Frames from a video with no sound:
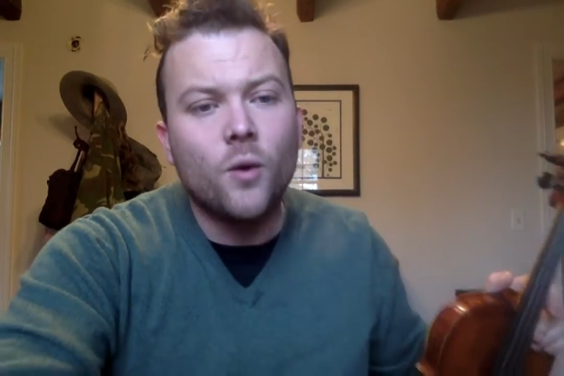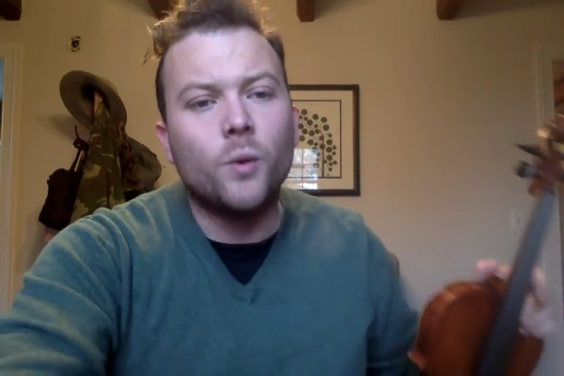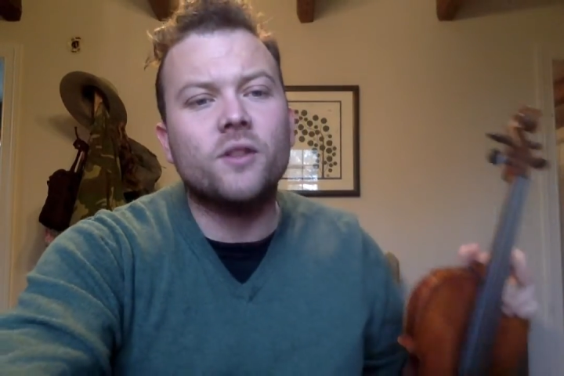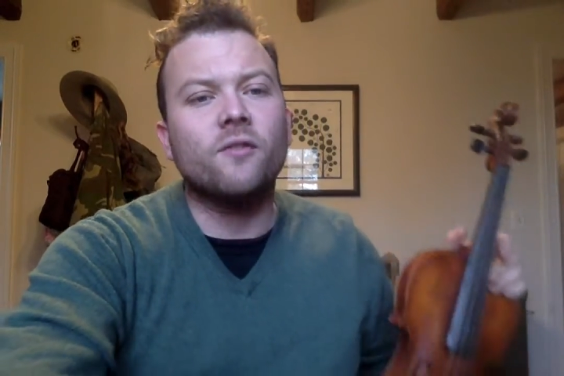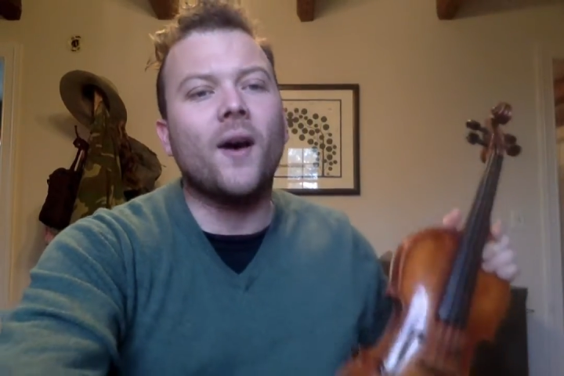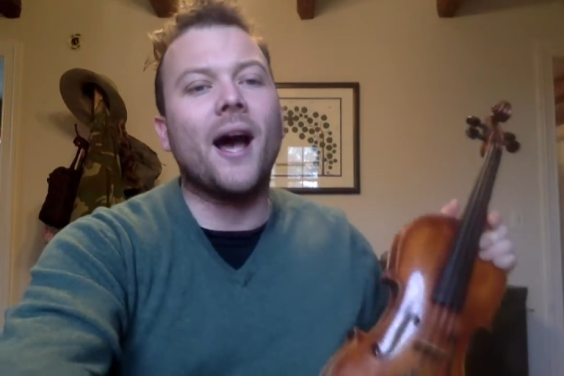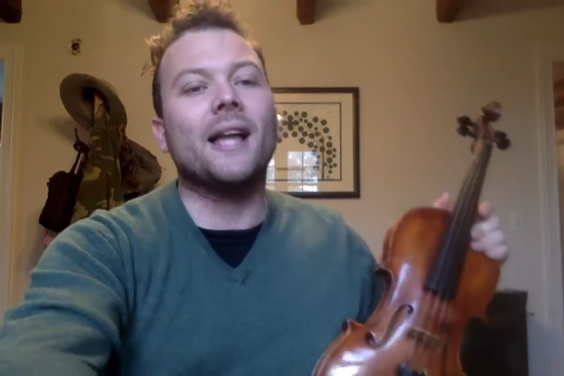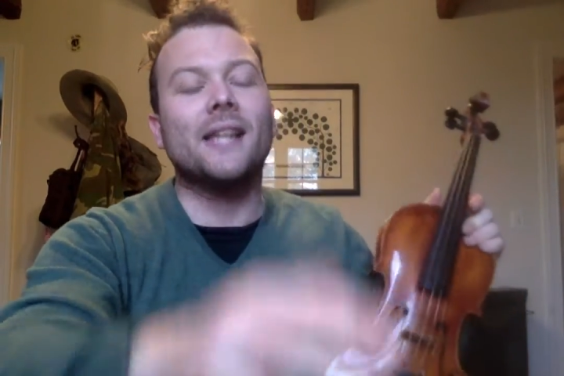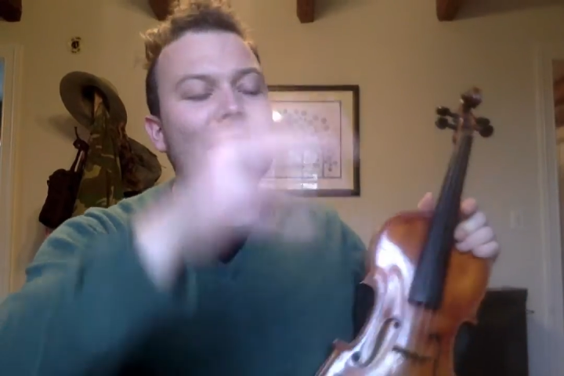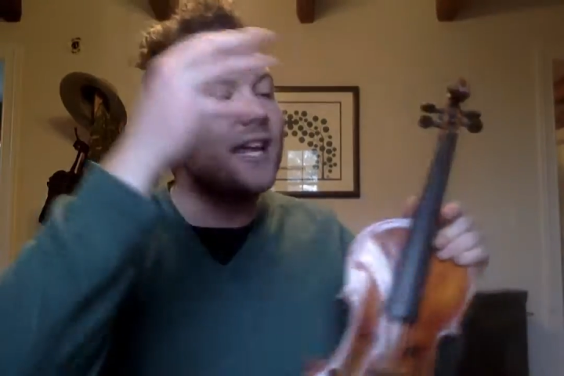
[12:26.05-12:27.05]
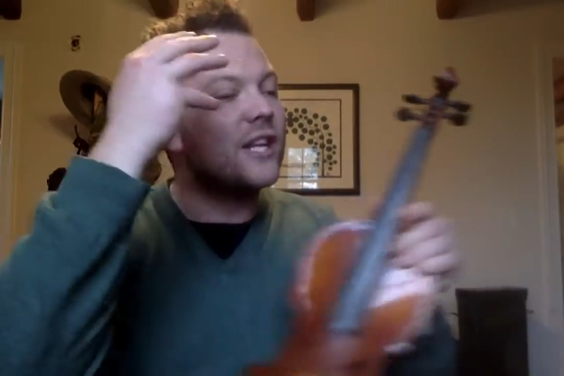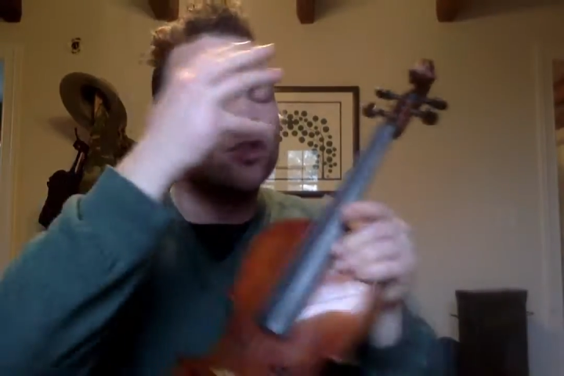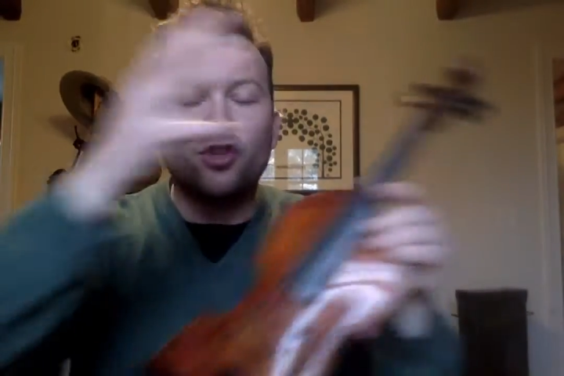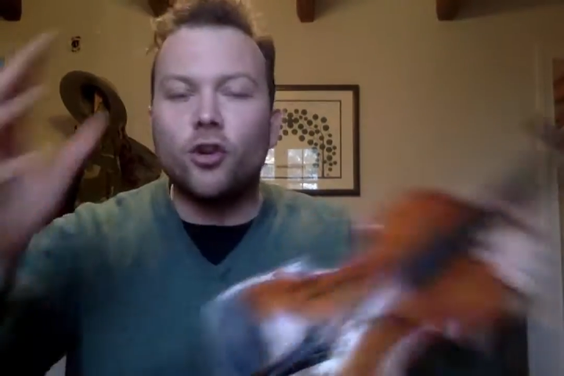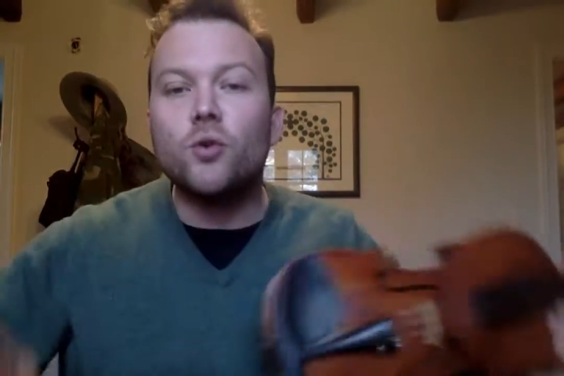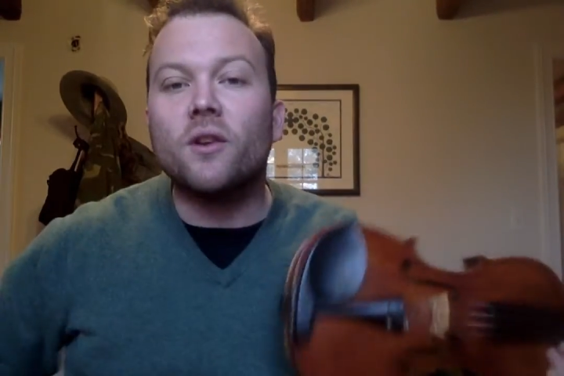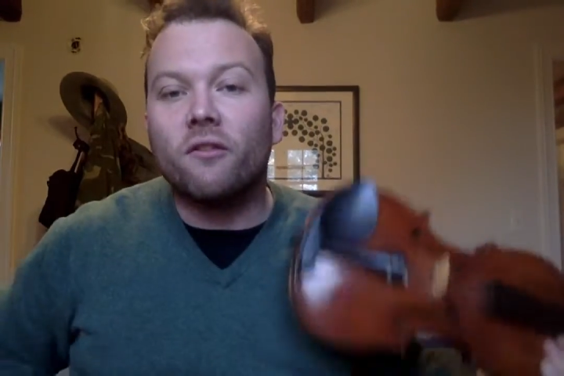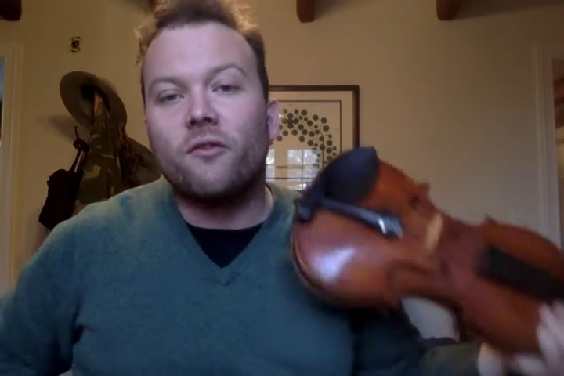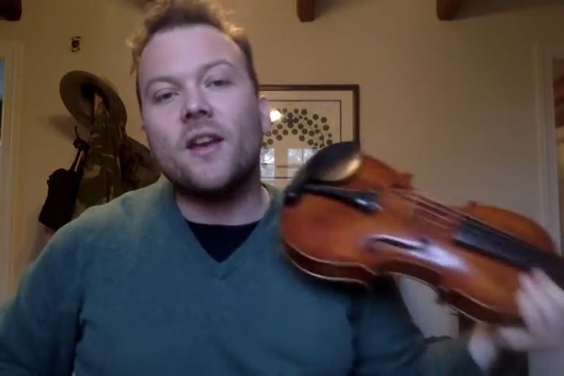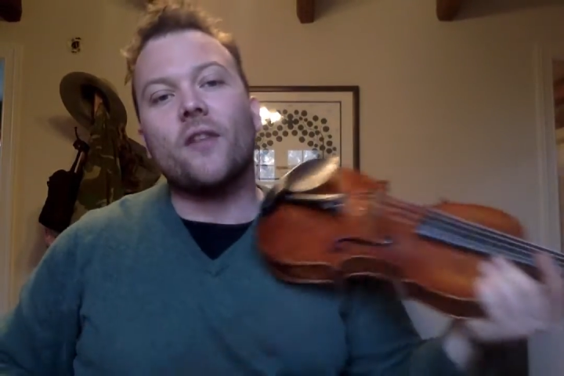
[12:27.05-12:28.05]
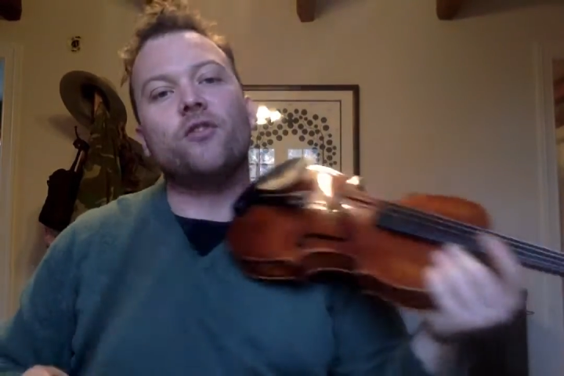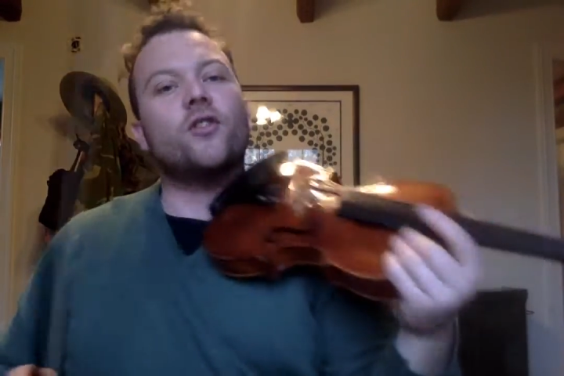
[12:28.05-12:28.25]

with the violin, it's tuned in fifths.